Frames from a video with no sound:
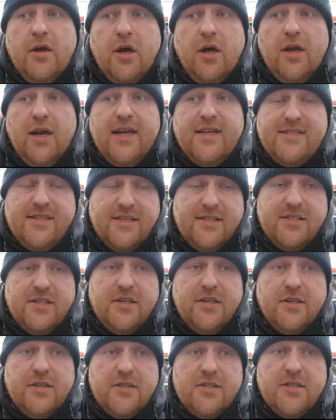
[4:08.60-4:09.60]
unless it's
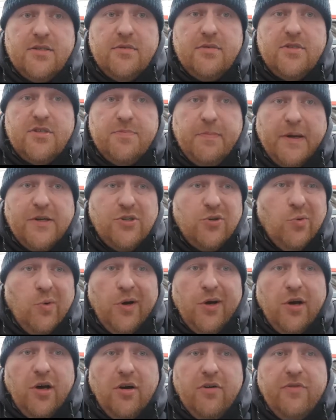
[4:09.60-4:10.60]
a special
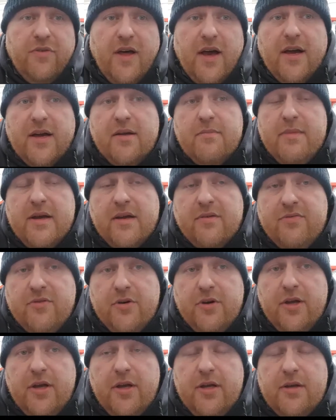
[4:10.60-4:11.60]
one-off that I can make
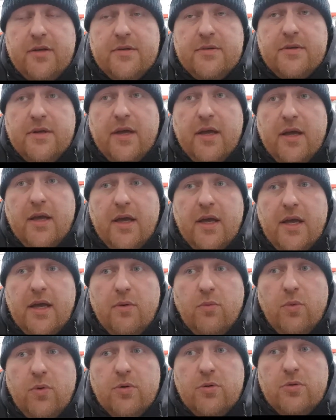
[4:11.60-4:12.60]
for you,
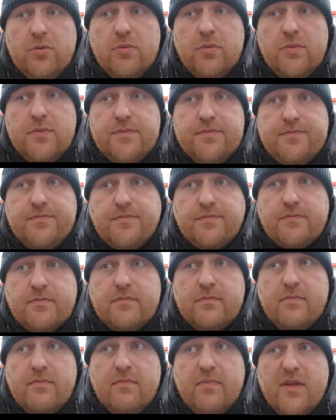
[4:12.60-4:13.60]
it will
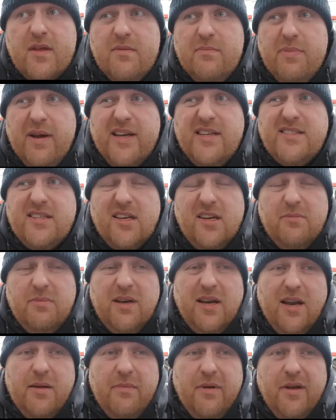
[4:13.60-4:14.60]
basically
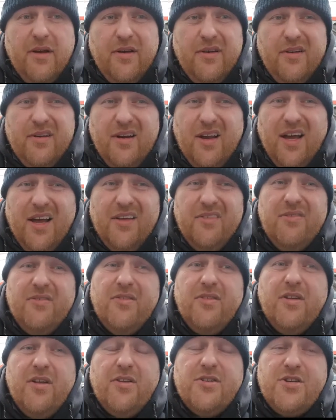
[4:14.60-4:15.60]
be limited. Like
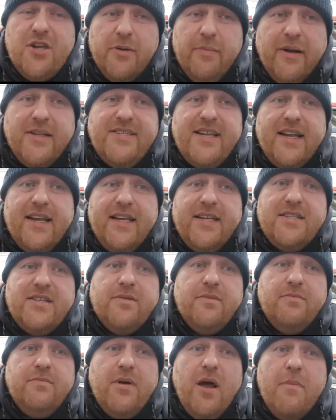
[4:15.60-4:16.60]
Turbo Technics
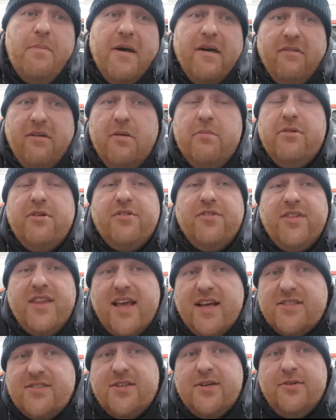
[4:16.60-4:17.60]
are apparently bringing
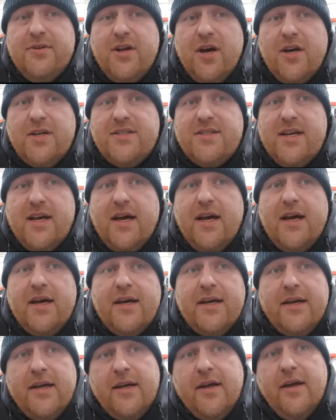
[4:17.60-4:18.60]
the S290
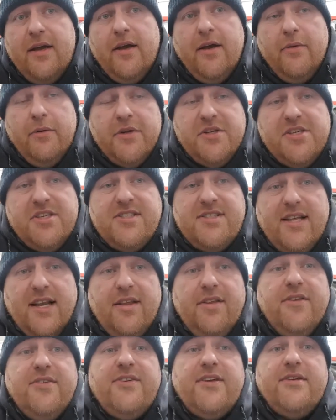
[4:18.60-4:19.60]
out, which is
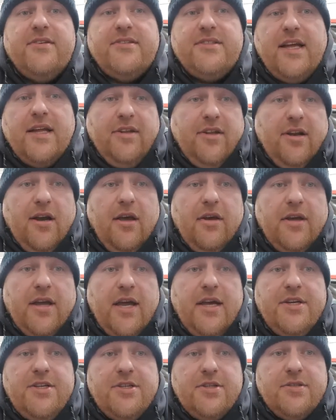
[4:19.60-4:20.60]
still in the standard
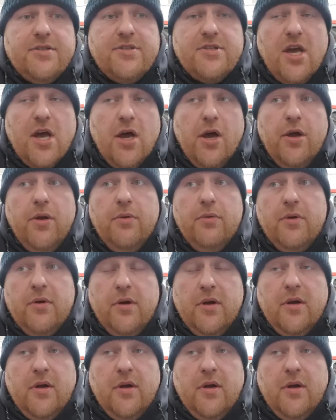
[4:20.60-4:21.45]
location. So